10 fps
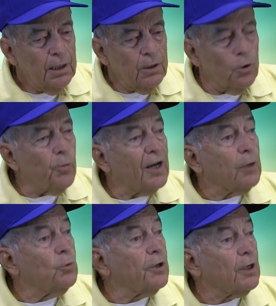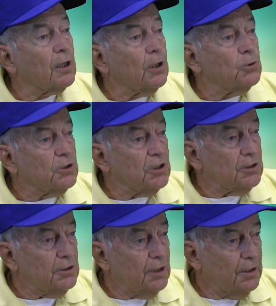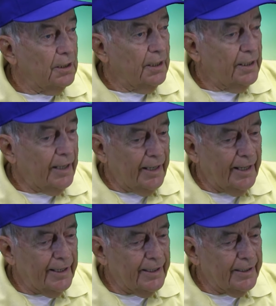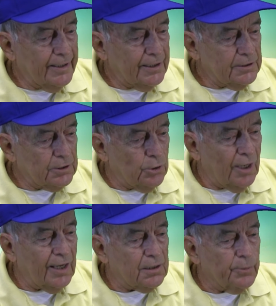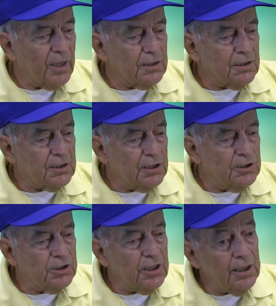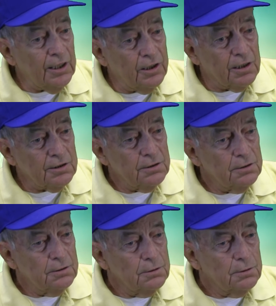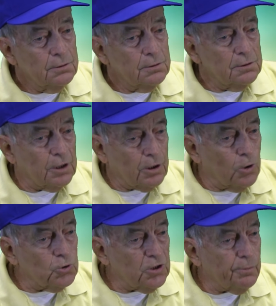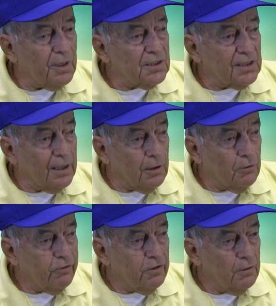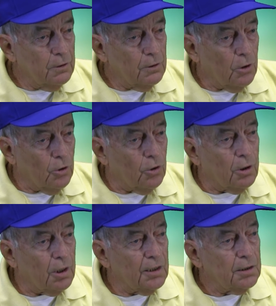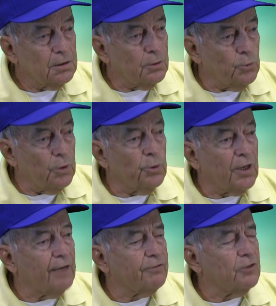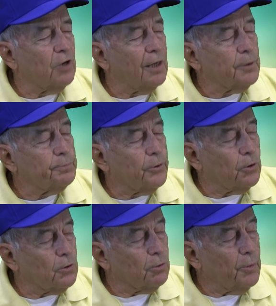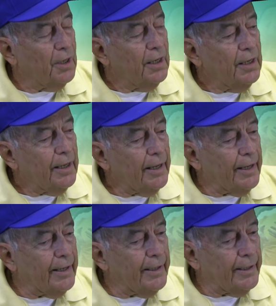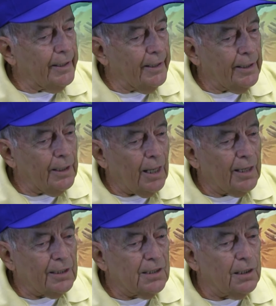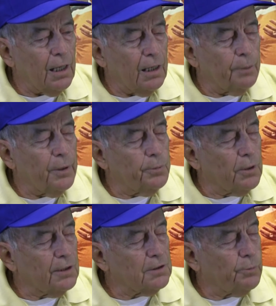nobody wanted to coach it. And so I had to make a decision, either to coach it myself or we would have to drop the program. And like I tell a lot of people, that's